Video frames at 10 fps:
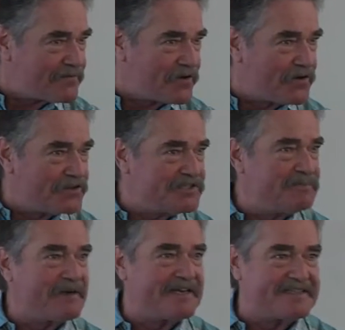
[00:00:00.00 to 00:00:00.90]

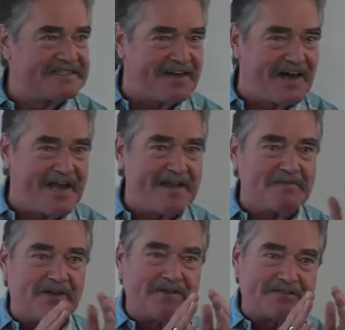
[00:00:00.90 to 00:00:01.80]
first, but as
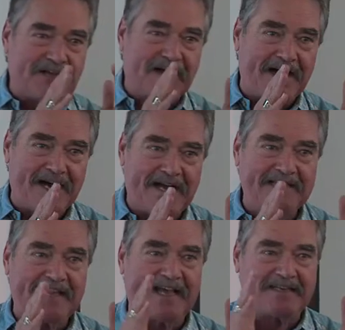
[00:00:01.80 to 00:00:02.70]
time goes
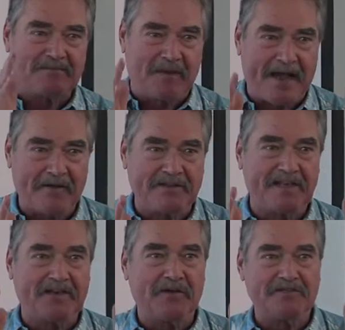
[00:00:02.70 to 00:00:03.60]
on, that amount
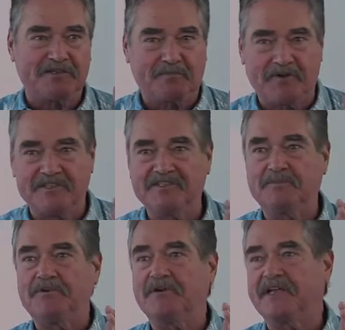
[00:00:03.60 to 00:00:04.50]
that goes to
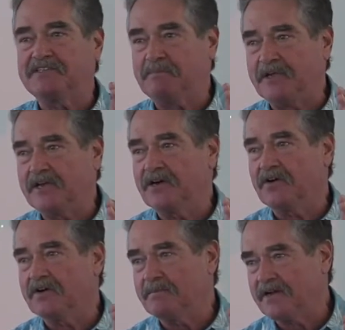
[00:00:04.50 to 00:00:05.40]
principal gets
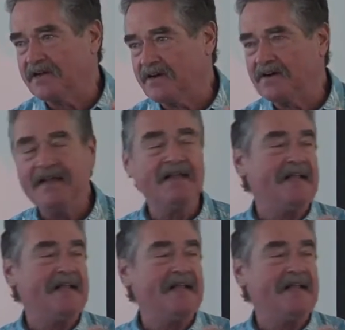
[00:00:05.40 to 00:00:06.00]
bigger and bigger,